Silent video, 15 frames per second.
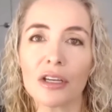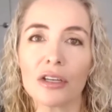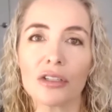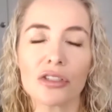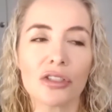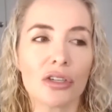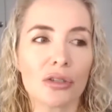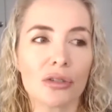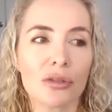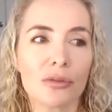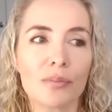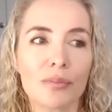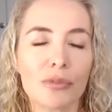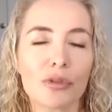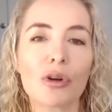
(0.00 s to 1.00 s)
to
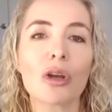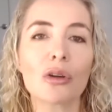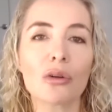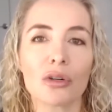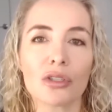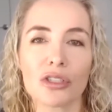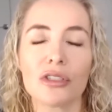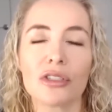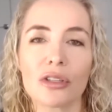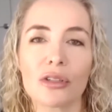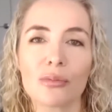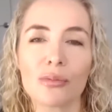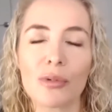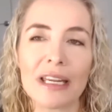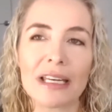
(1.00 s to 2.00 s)
throw caution to the
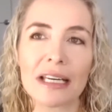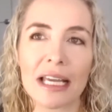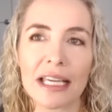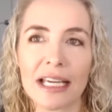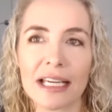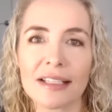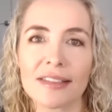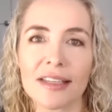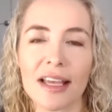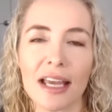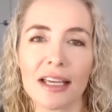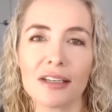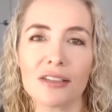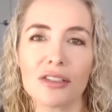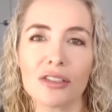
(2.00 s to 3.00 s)
wind, I guess,
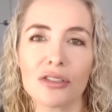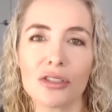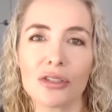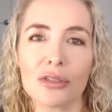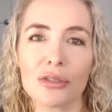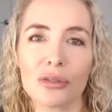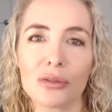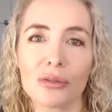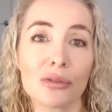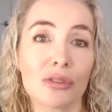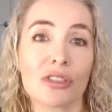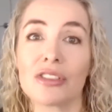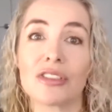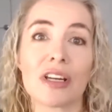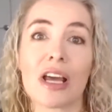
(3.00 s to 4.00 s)
and to
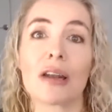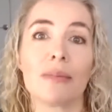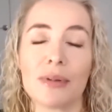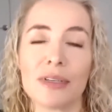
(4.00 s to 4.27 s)
start a